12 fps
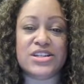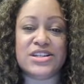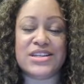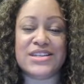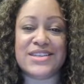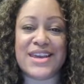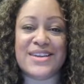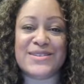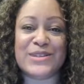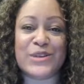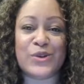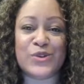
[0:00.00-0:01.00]
is a
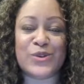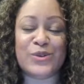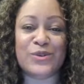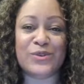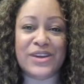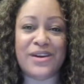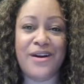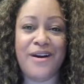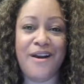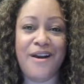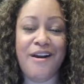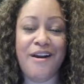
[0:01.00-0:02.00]
social
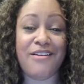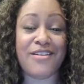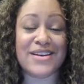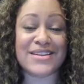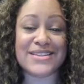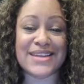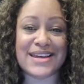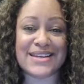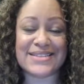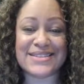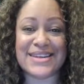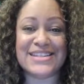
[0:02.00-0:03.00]
VR
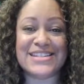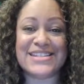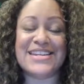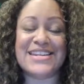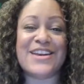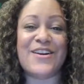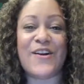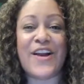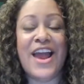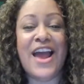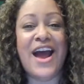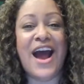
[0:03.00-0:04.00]
architect, engineer,
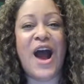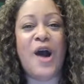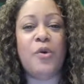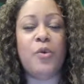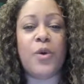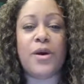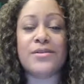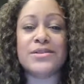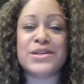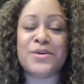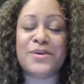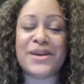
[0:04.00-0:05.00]

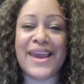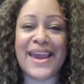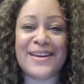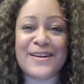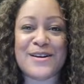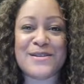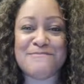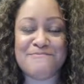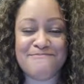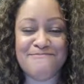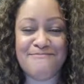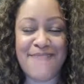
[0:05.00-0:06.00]
world creator,
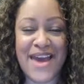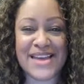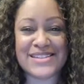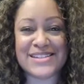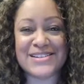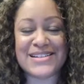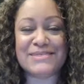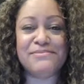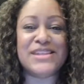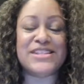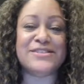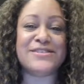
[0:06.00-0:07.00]
mistress,
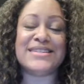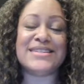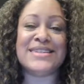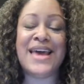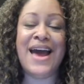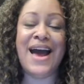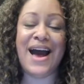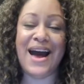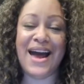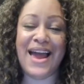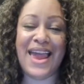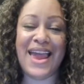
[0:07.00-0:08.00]

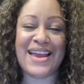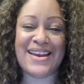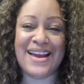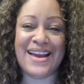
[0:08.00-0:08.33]
and